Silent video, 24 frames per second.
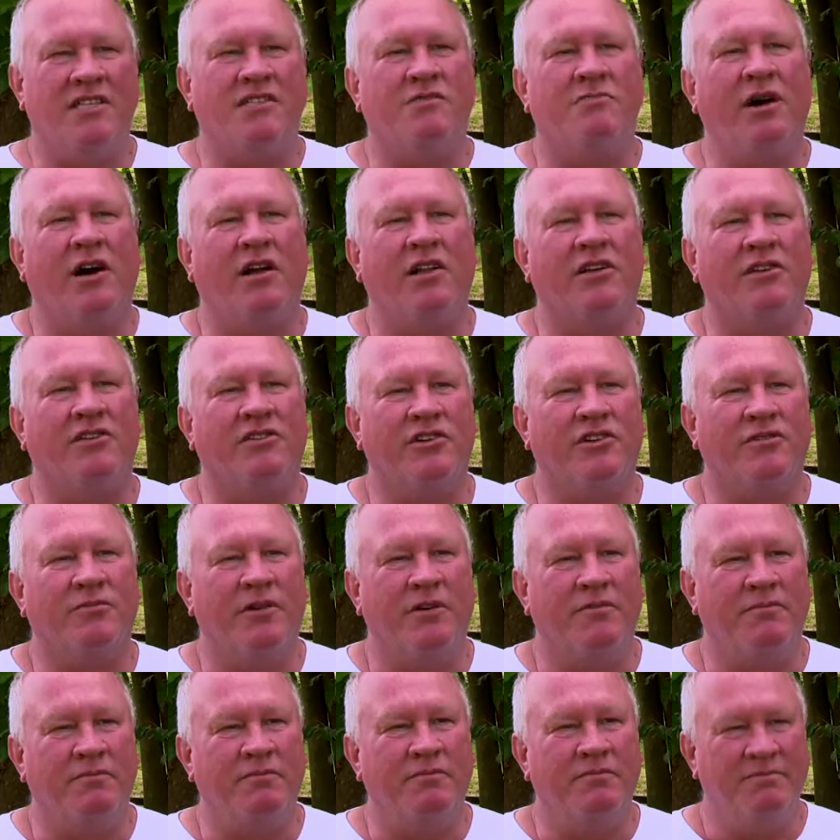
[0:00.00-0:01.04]
a smaller group of
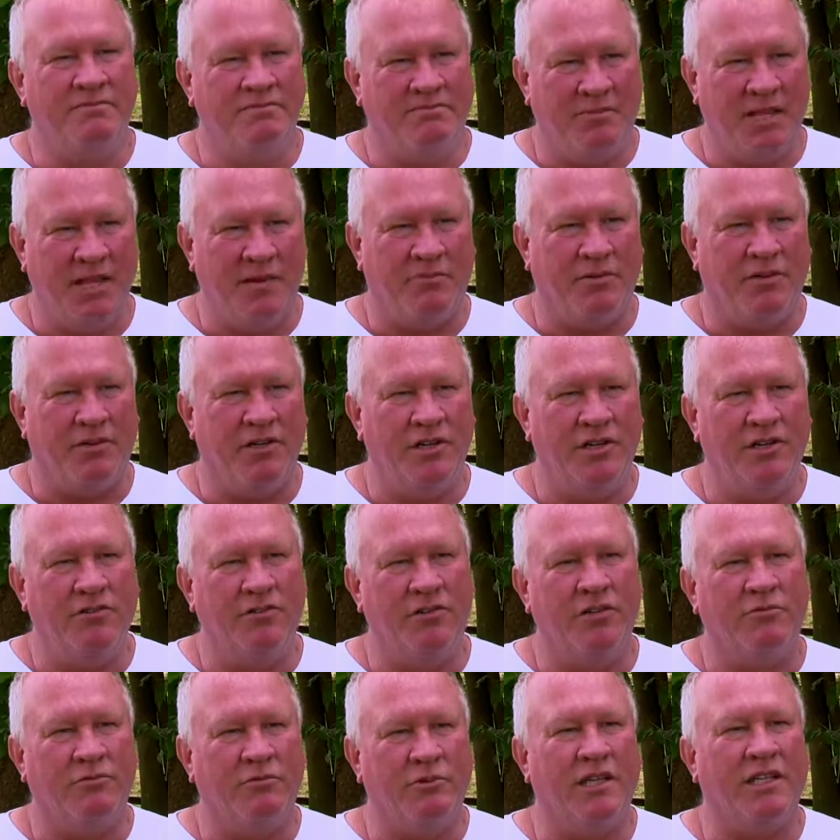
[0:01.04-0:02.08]
people who
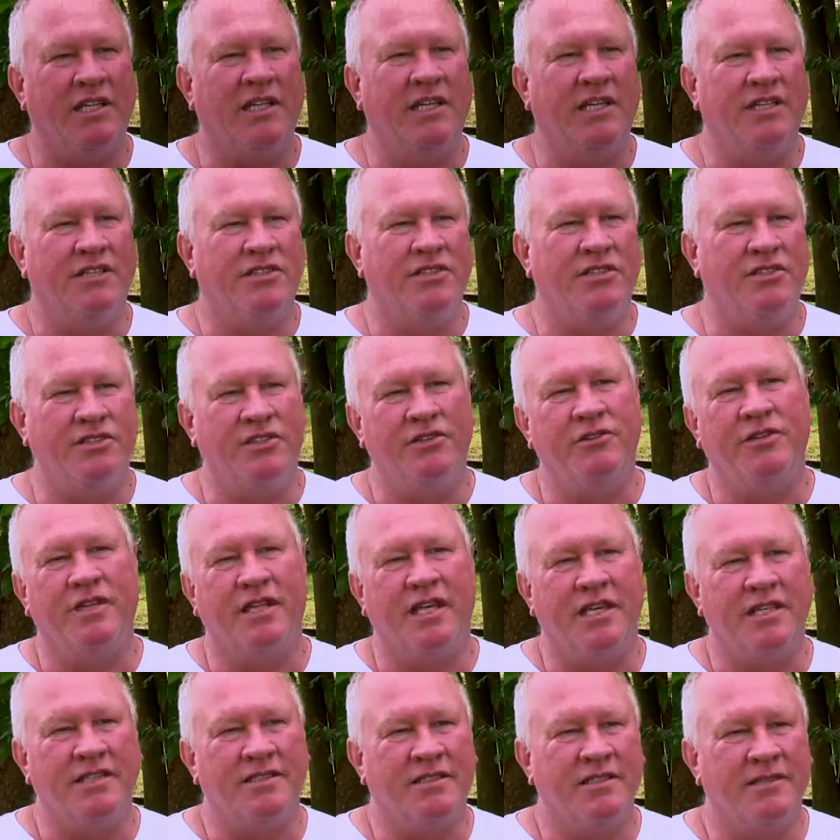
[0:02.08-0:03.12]
are willing to do
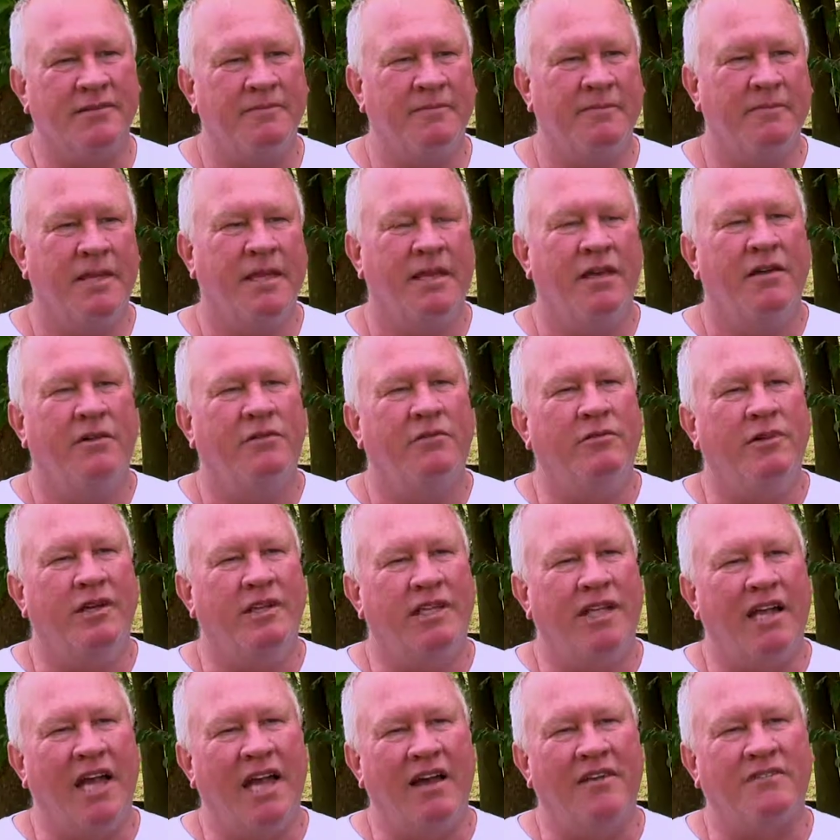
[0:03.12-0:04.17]
things. When
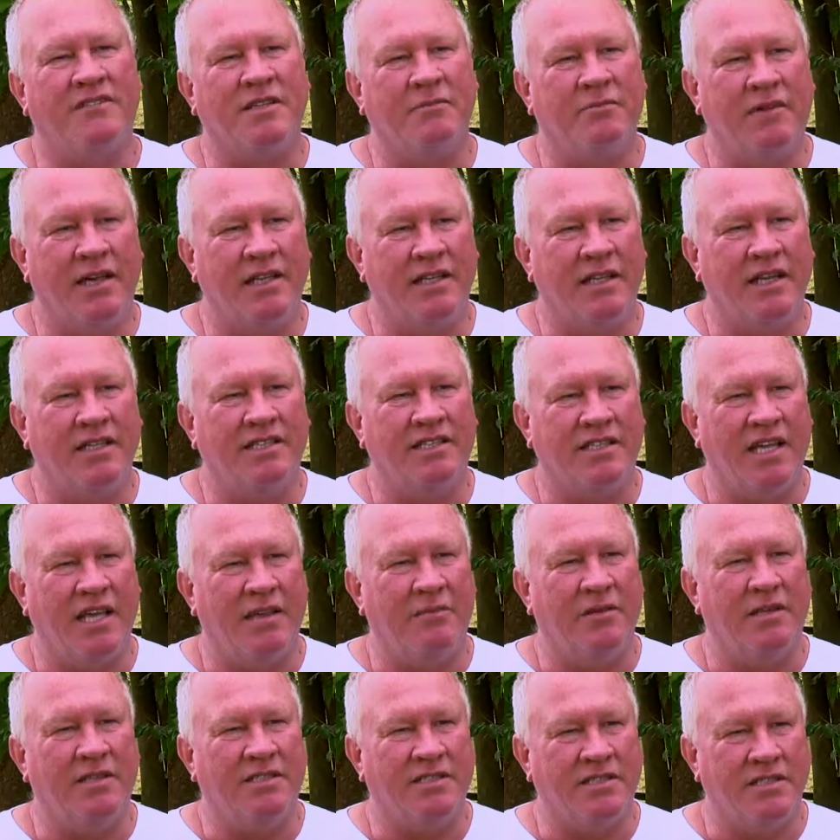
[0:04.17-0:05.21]
you have somebody like
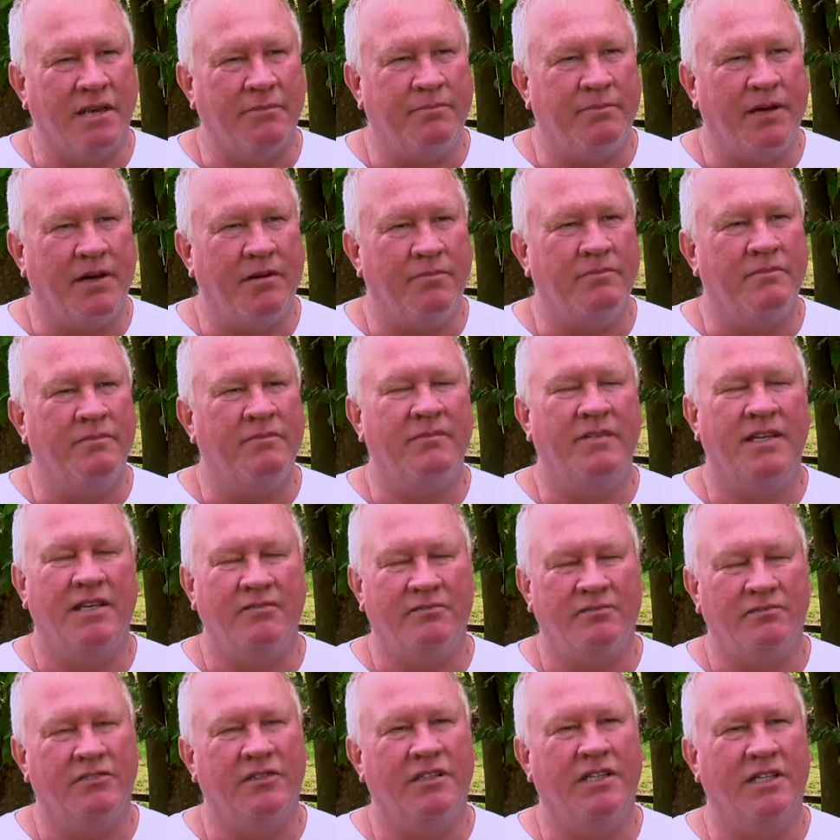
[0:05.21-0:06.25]
Jamie step up, it
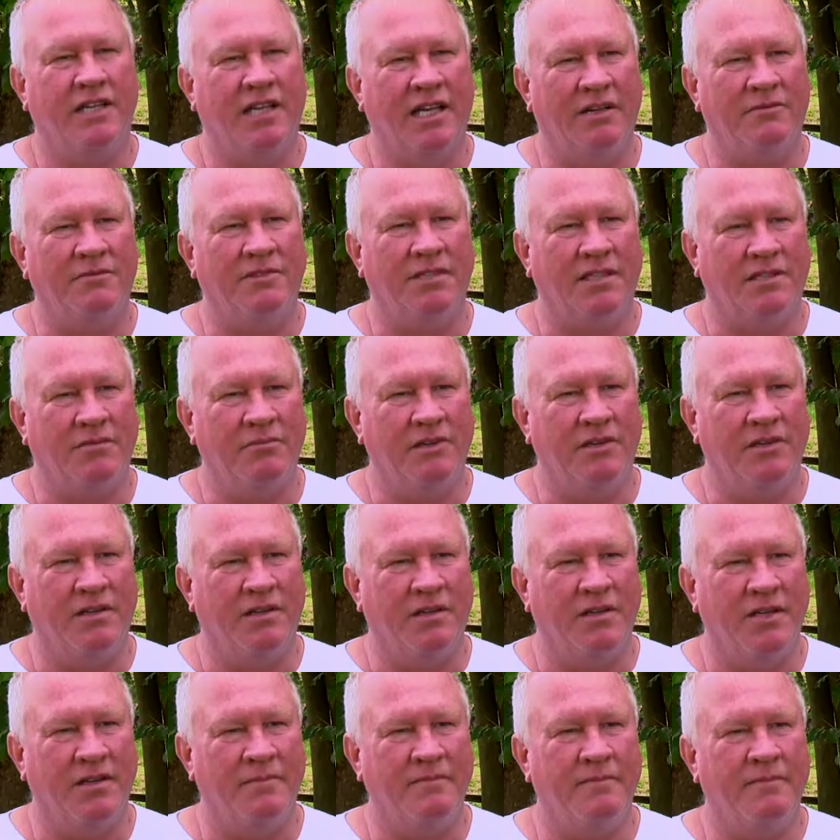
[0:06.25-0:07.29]
really helps the
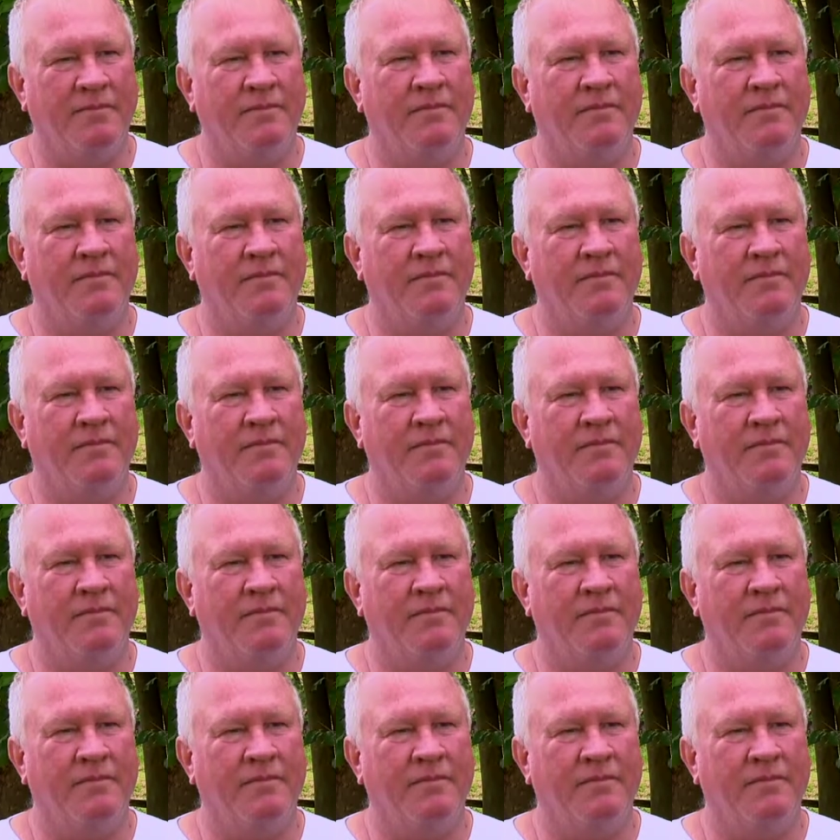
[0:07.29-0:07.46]
community